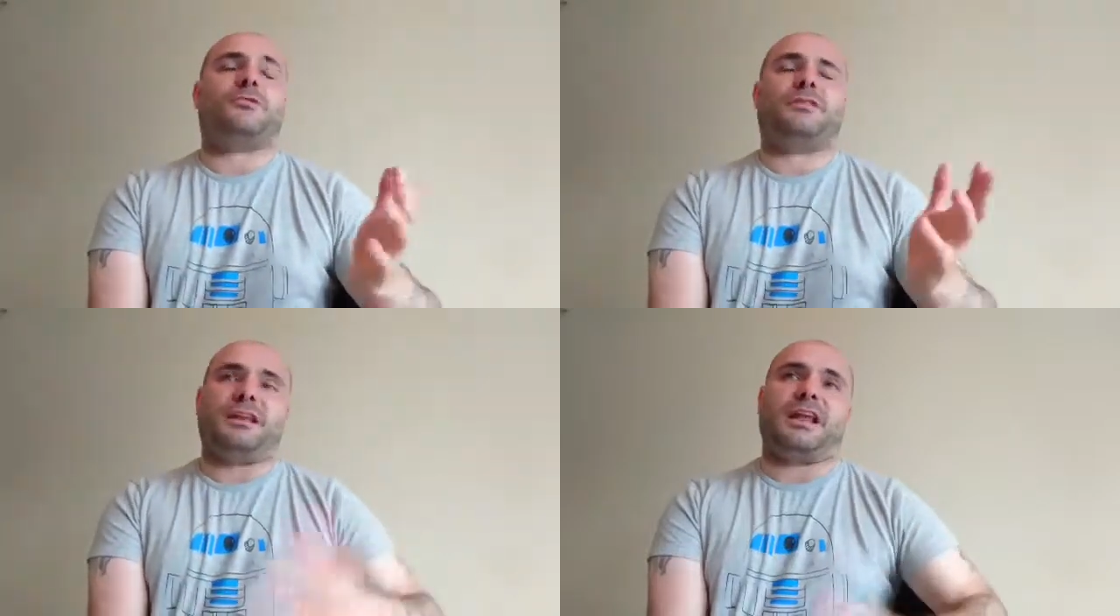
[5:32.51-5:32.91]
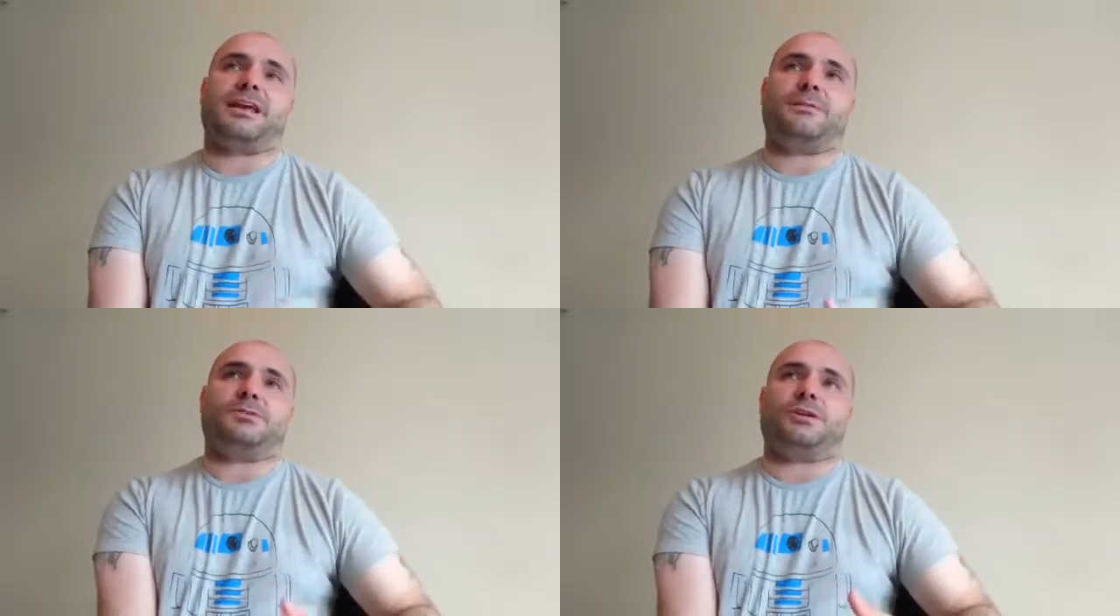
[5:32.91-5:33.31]
you like
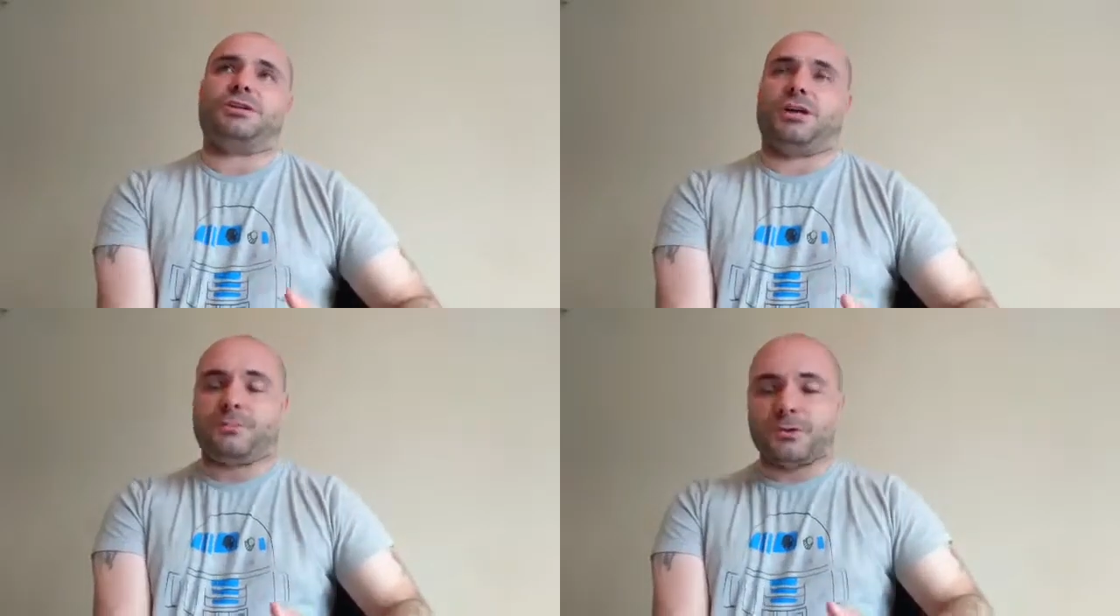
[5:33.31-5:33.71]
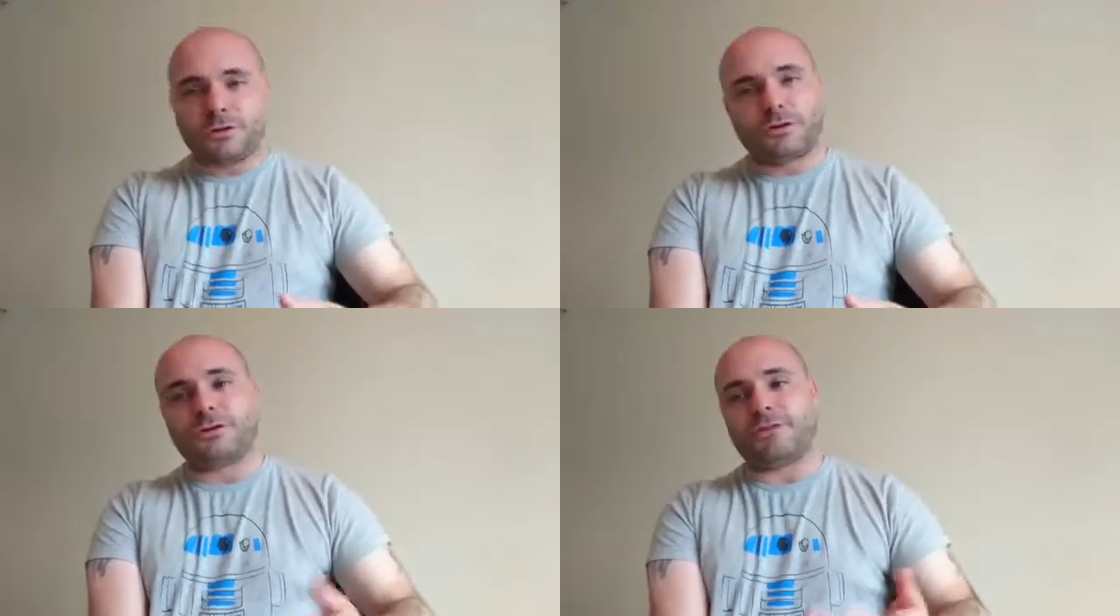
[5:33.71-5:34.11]
Games Workshop,
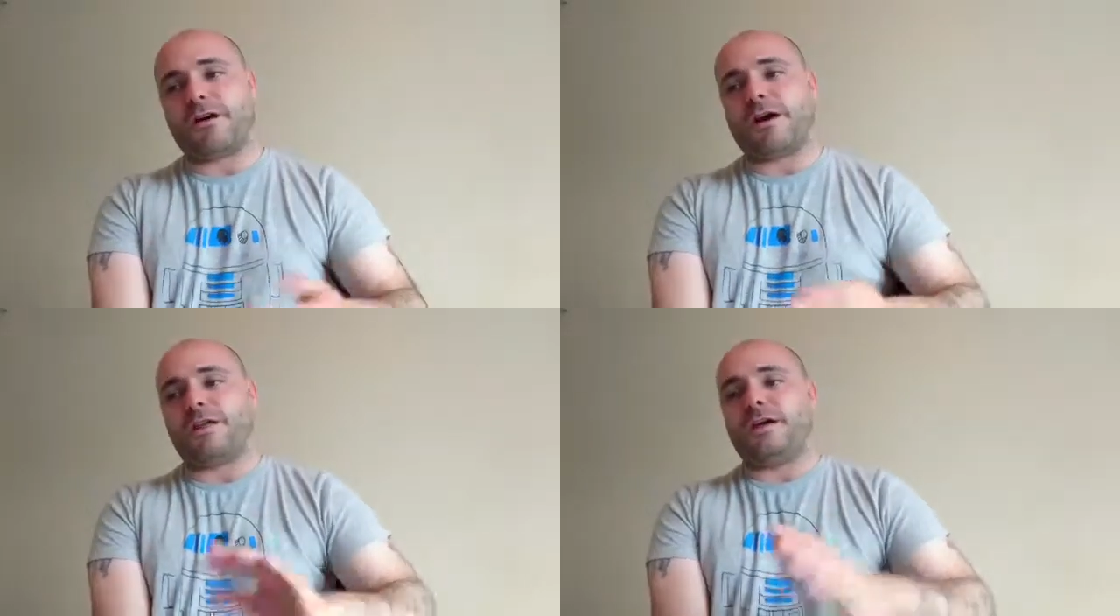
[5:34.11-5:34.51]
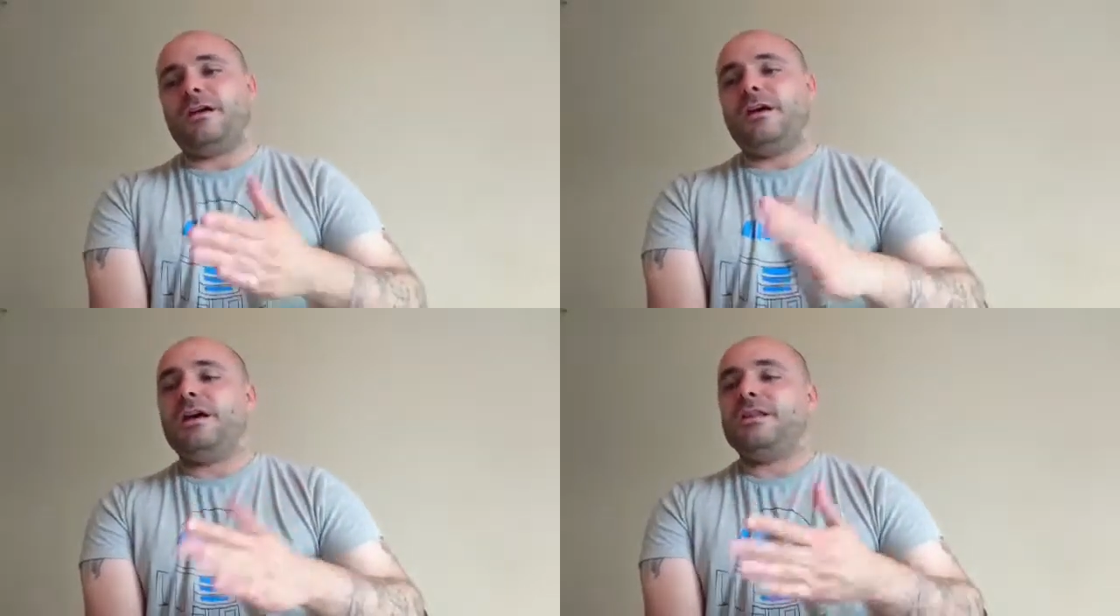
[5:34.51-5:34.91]
or there are
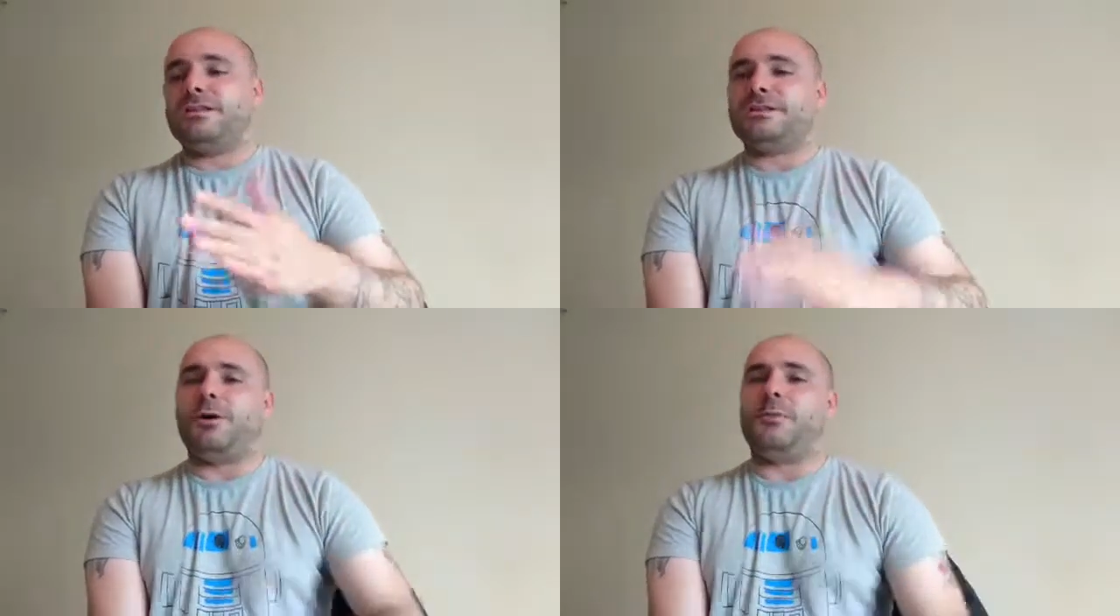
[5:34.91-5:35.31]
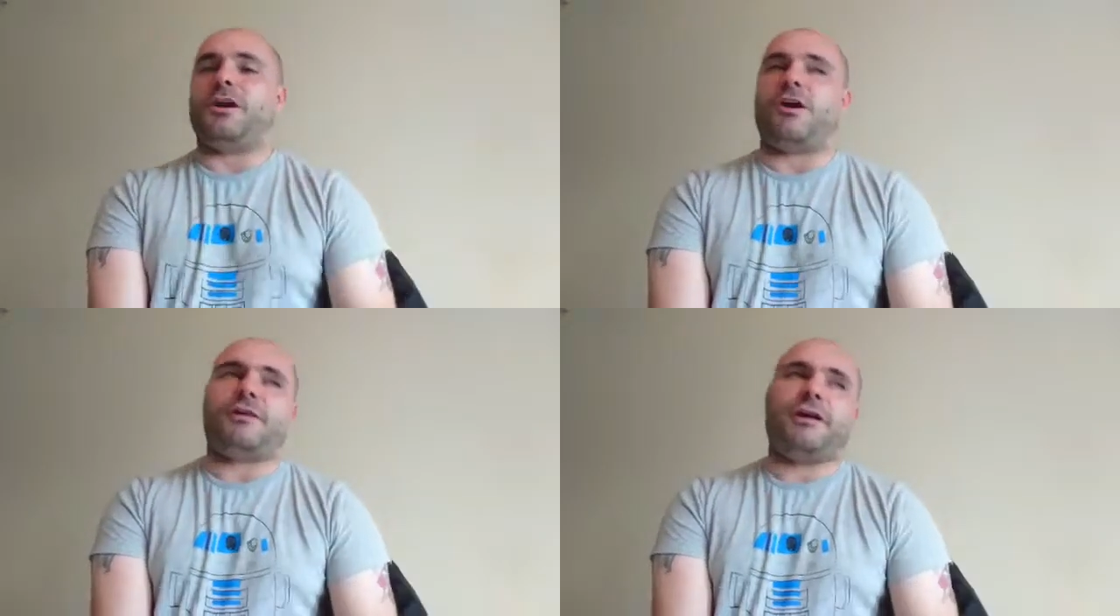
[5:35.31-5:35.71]
the small
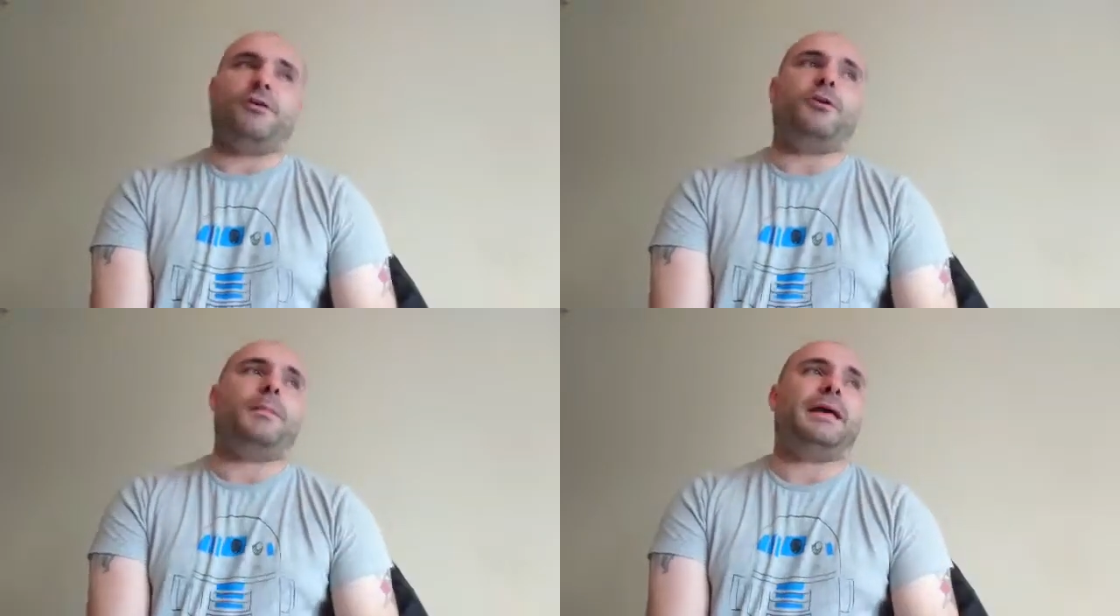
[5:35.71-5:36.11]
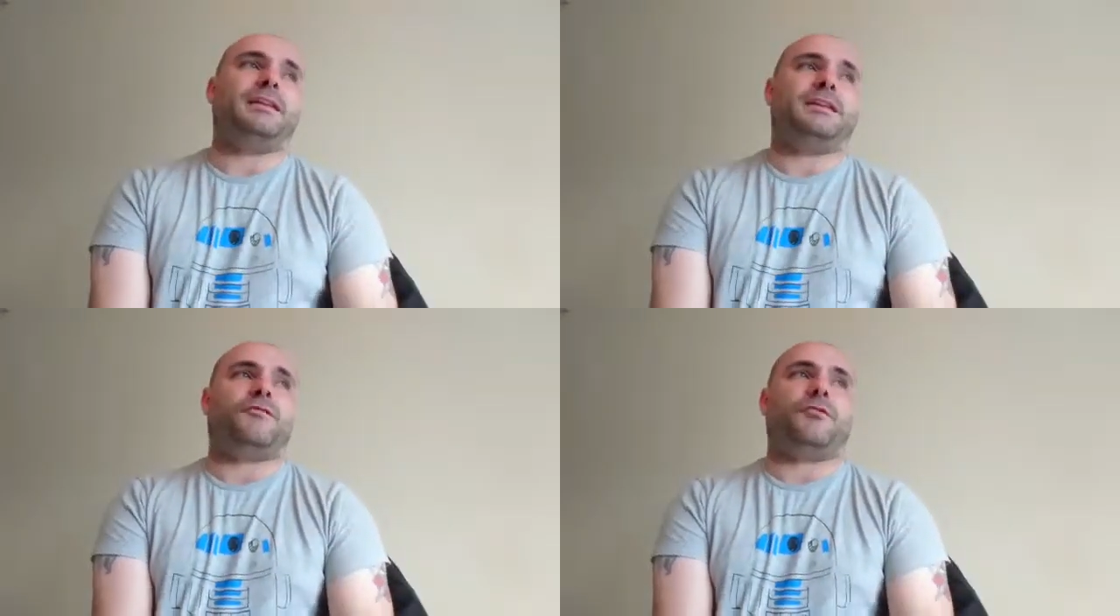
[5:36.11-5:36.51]
minority who are a bit
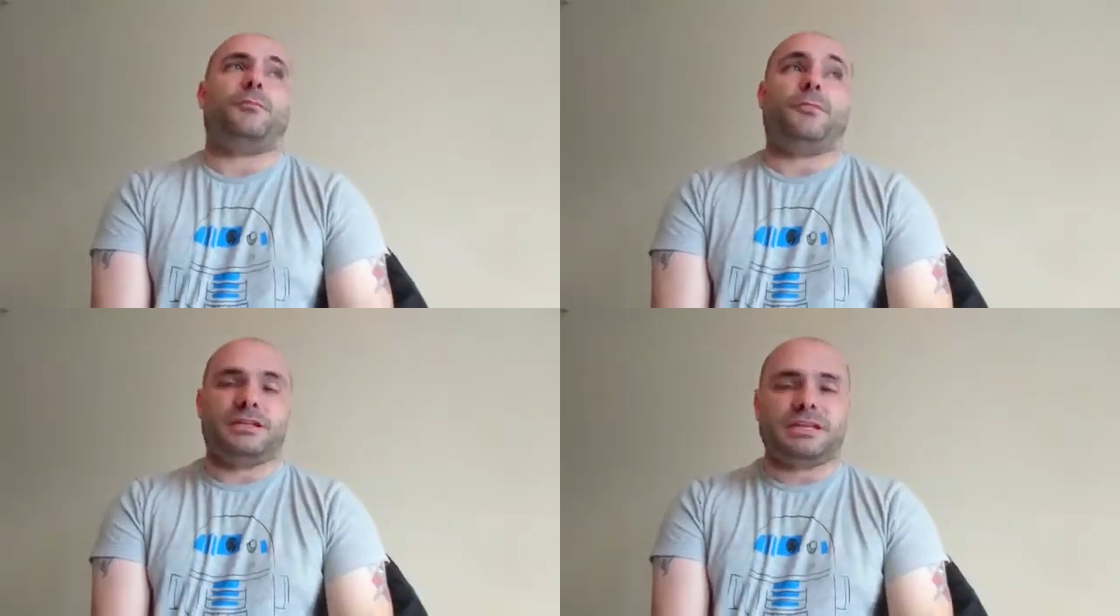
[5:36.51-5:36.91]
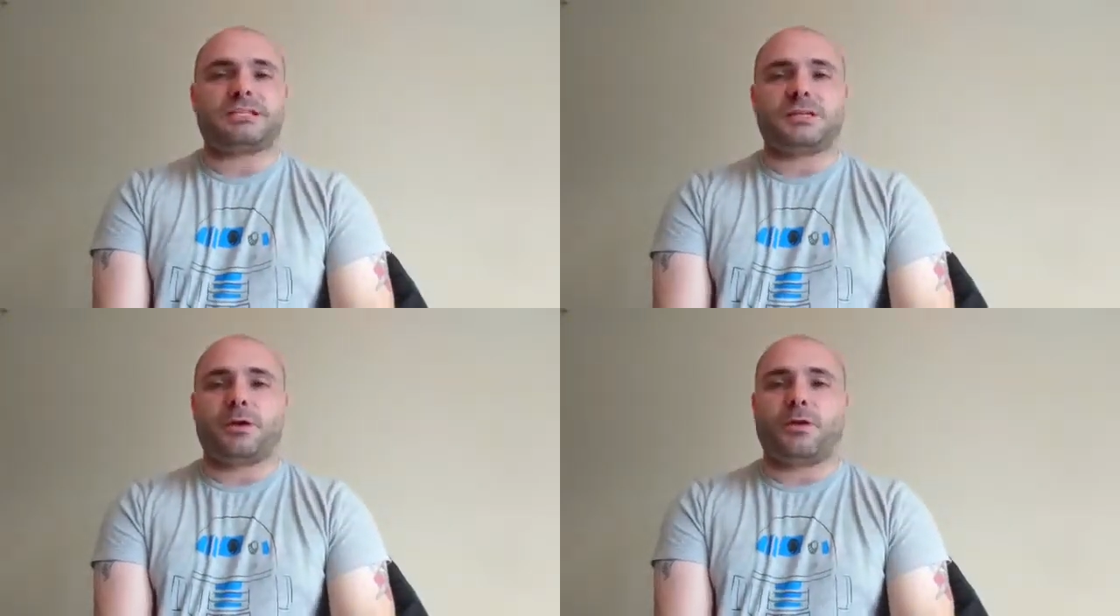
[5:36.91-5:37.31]
indifferent, but it
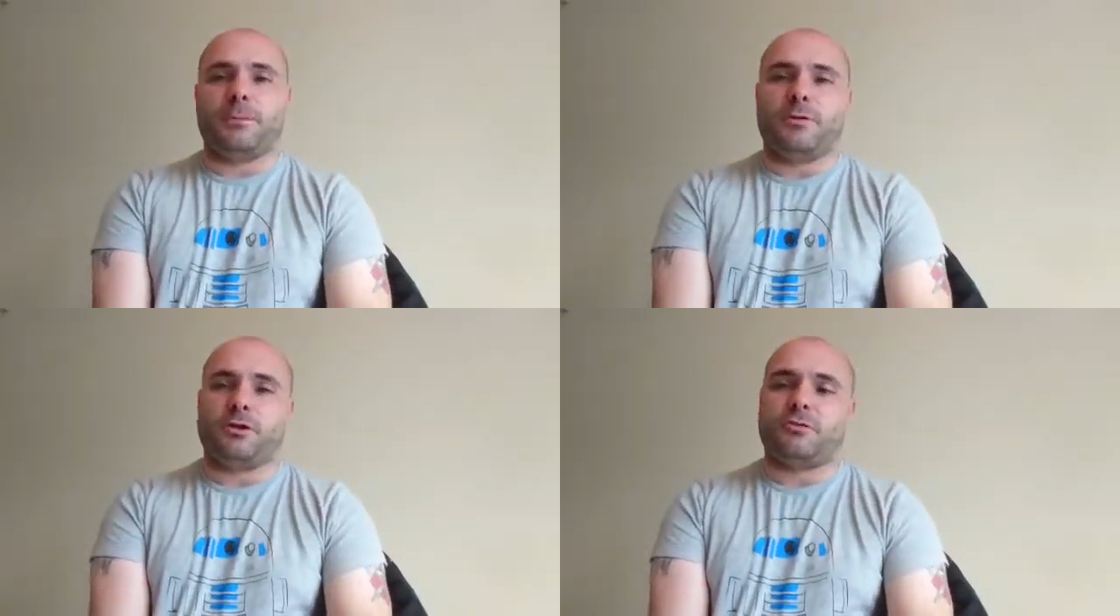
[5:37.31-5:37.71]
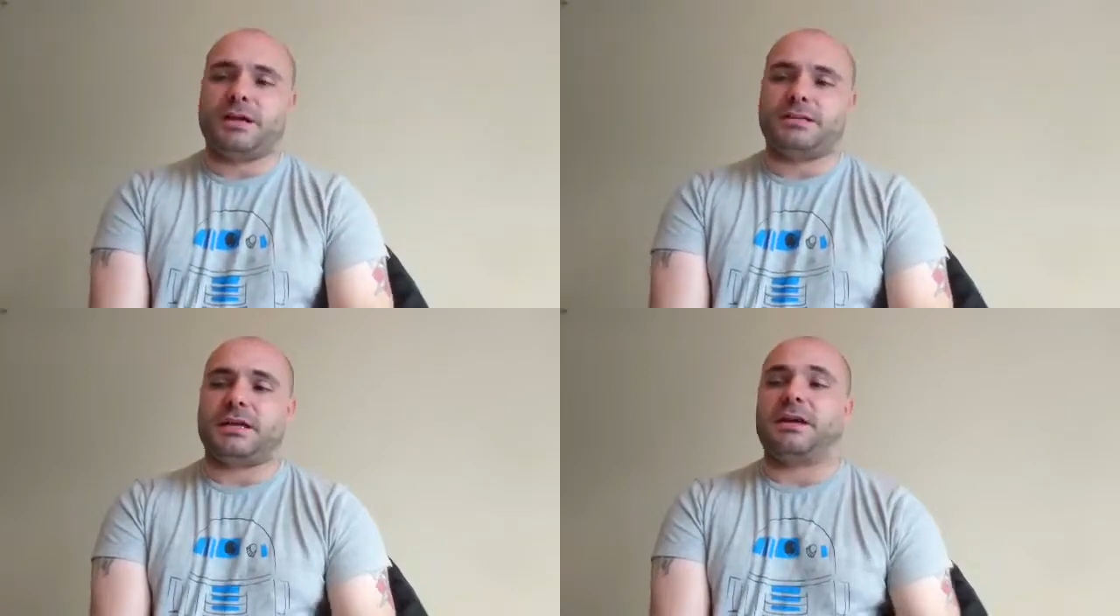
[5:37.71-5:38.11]
tends to be quite
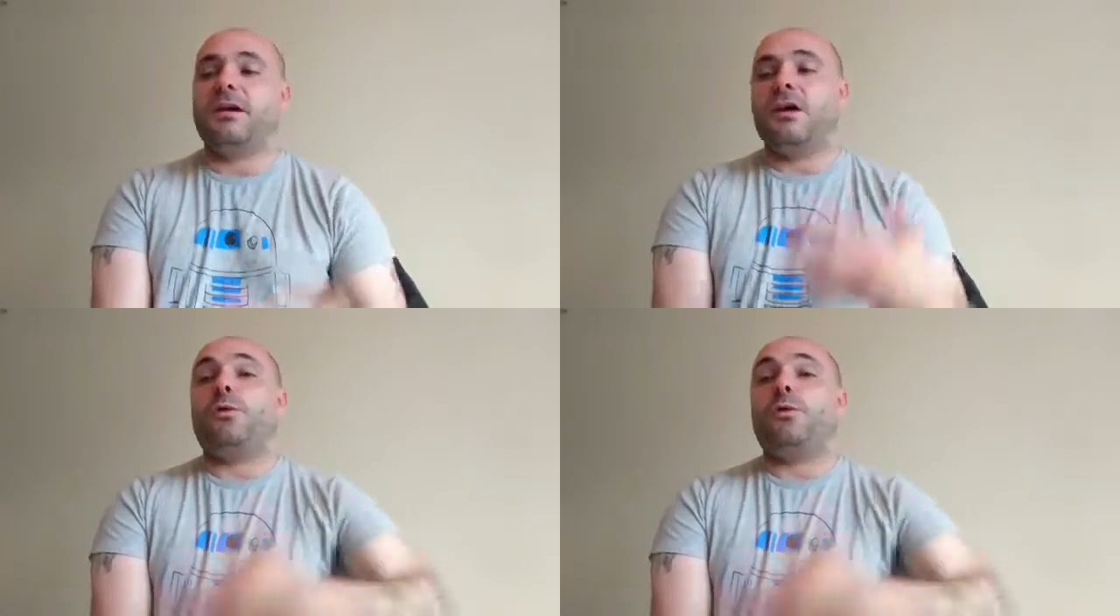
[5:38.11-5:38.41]
polarising.